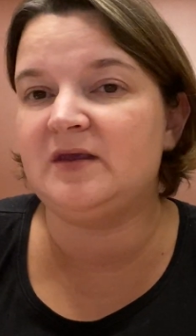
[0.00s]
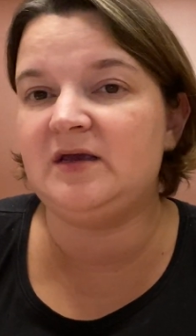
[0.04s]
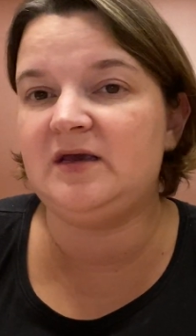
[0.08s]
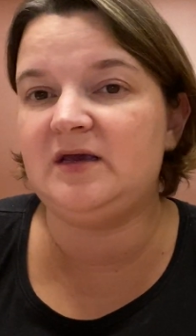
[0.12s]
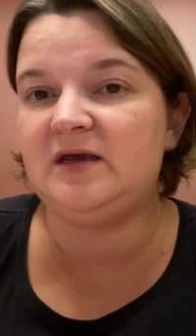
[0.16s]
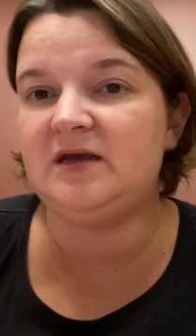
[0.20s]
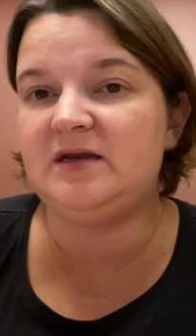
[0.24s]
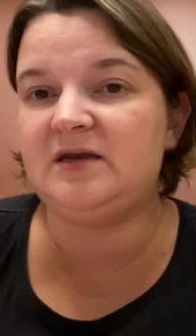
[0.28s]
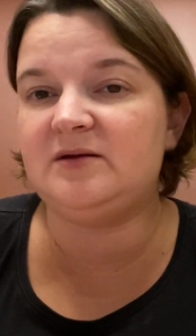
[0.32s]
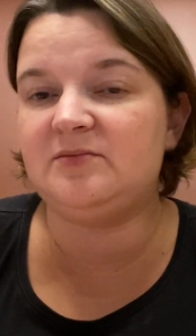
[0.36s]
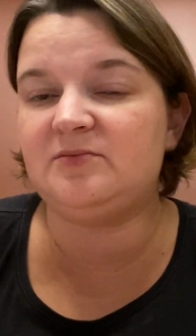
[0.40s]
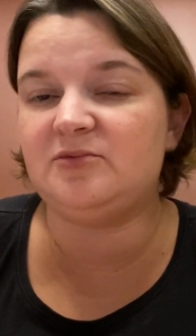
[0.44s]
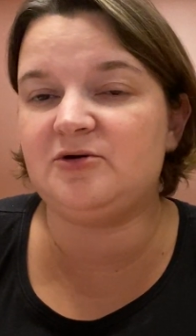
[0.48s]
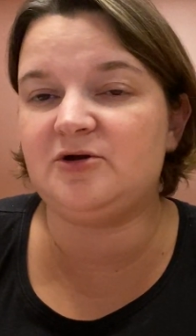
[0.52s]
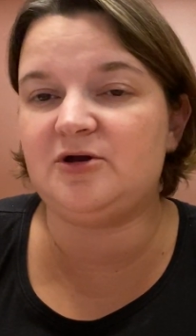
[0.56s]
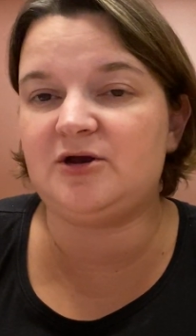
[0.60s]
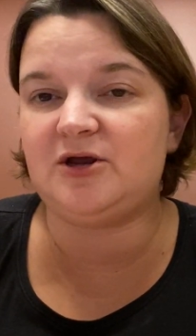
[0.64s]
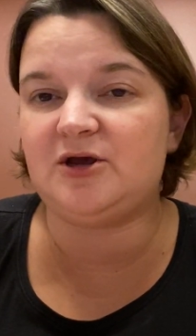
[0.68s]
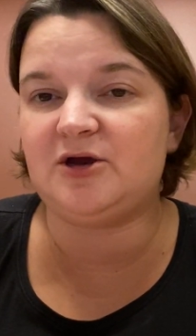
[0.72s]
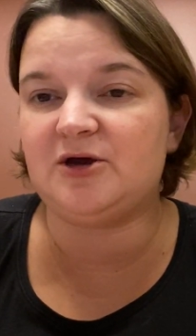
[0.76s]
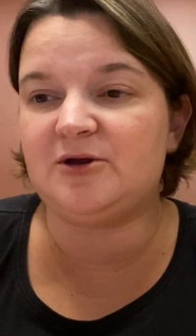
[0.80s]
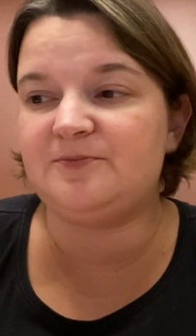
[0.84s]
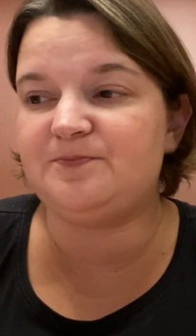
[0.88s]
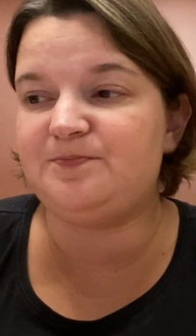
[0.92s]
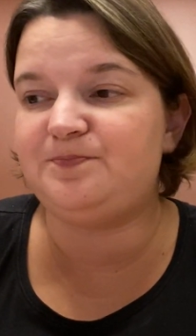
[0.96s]
he did pretty
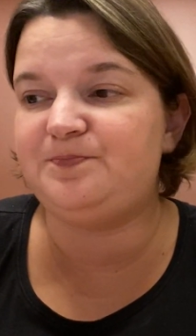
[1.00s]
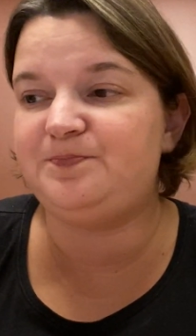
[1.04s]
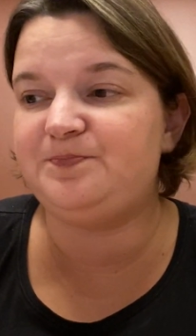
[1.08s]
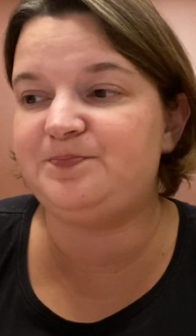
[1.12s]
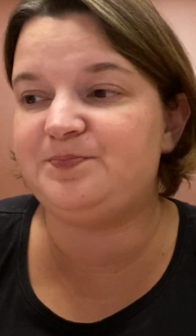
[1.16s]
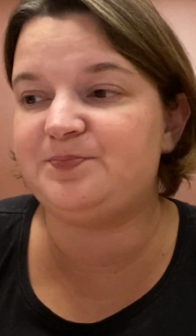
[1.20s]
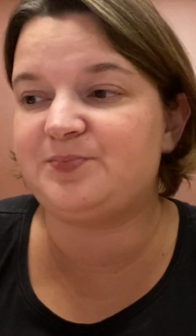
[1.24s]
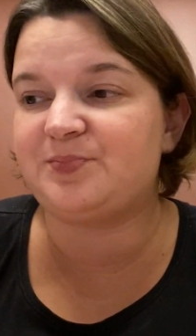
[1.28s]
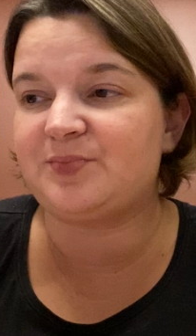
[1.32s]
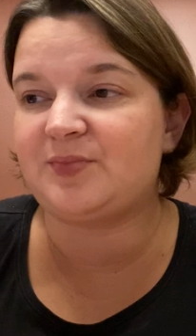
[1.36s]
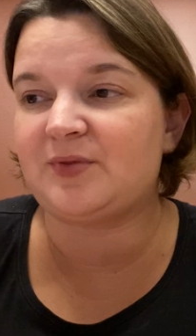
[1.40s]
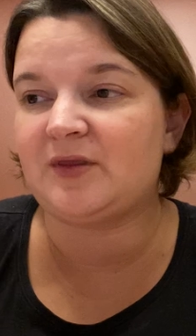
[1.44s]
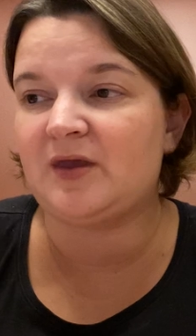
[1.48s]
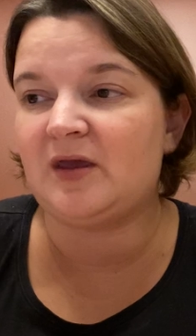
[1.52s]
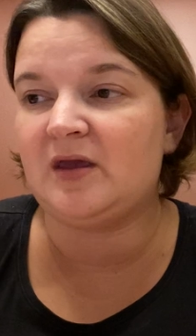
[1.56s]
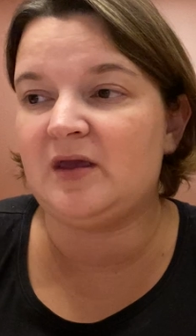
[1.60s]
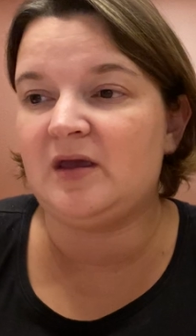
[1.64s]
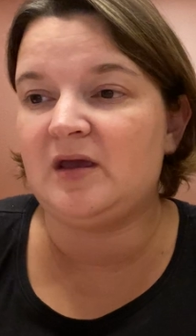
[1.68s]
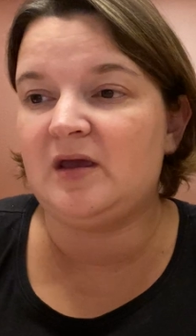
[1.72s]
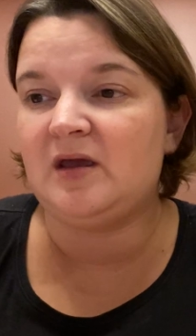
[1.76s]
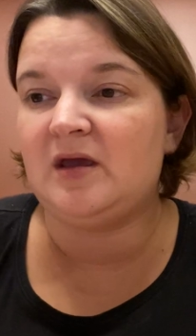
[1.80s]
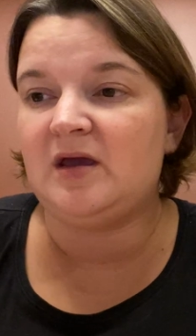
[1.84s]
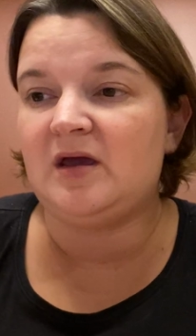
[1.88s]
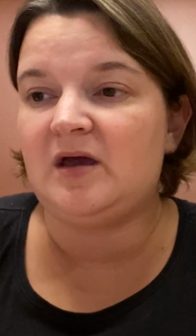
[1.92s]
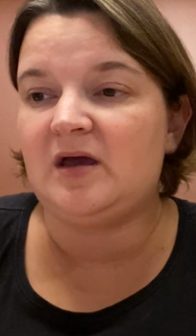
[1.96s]
good.
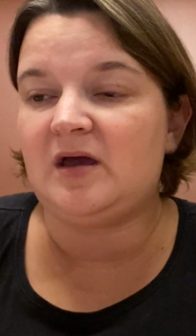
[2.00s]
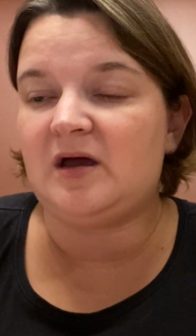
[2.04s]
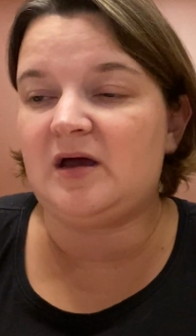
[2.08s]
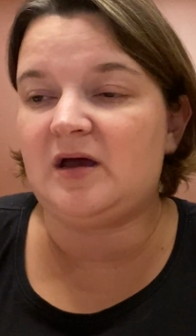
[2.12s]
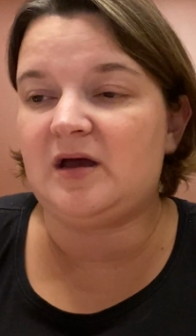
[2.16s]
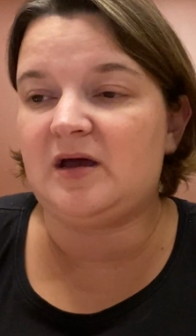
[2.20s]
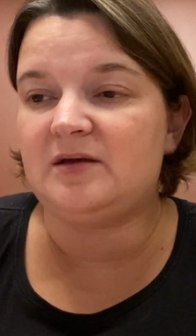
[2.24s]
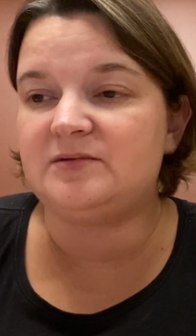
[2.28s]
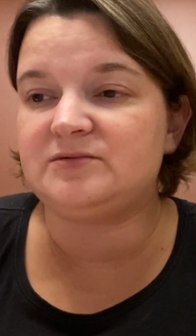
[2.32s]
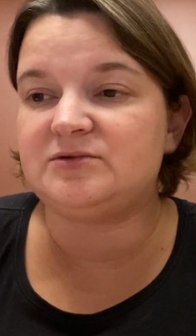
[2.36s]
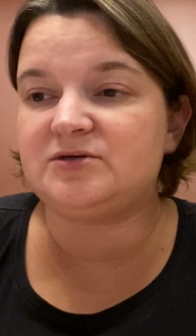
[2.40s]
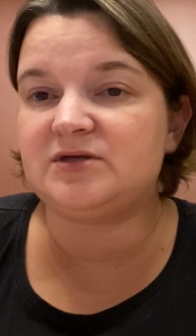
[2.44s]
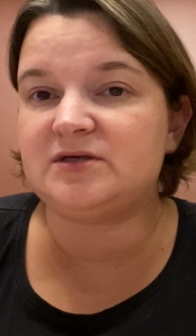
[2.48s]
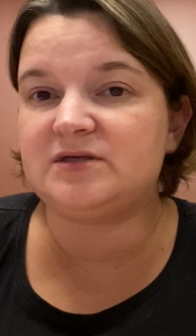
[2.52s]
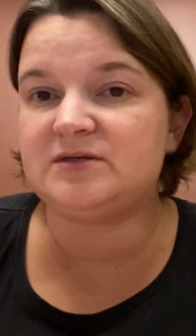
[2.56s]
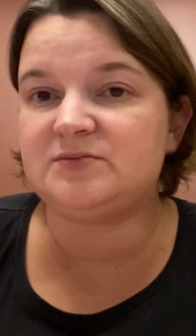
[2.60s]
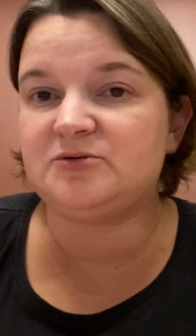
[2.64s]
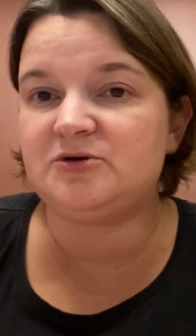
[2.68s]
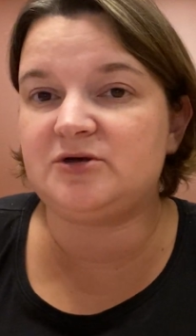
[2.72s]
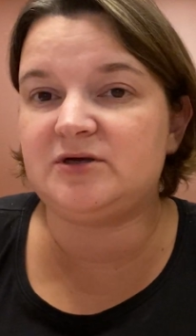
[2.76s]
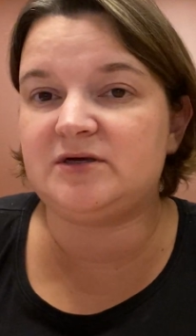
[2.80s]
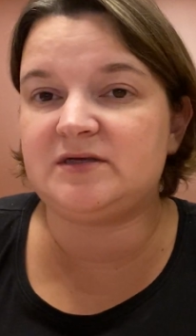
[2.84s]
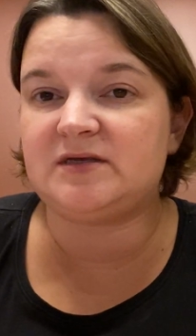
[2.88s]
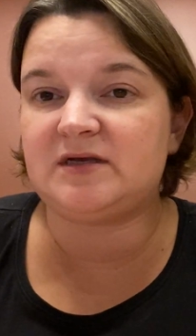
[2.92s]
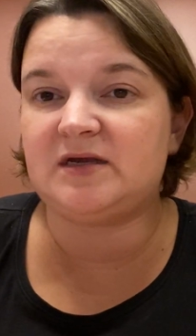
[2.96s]
So that's
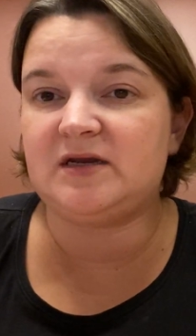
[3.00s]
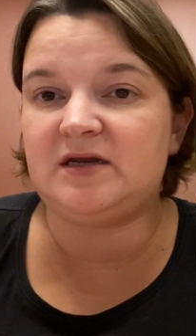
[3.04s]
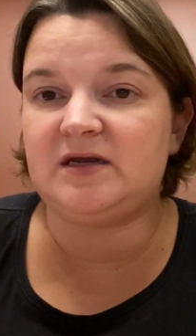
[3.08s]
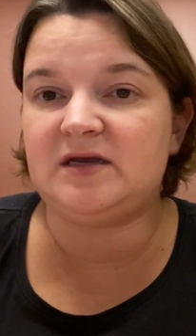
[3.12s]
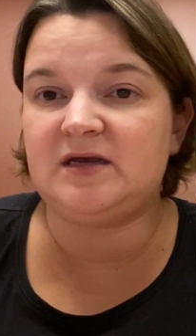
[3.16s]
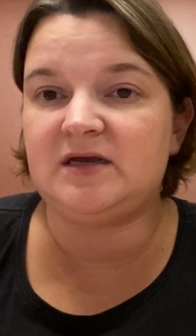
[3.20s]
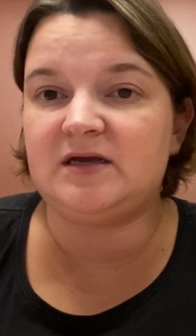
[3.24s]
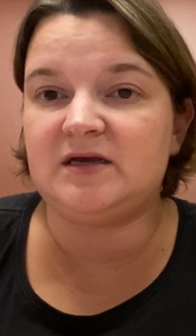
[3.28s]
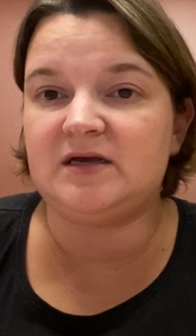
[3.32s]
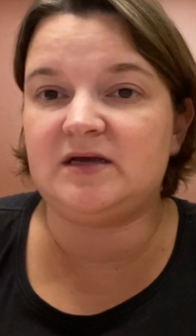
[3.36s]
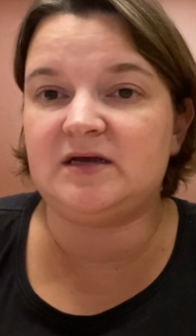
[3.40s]
pretty exciting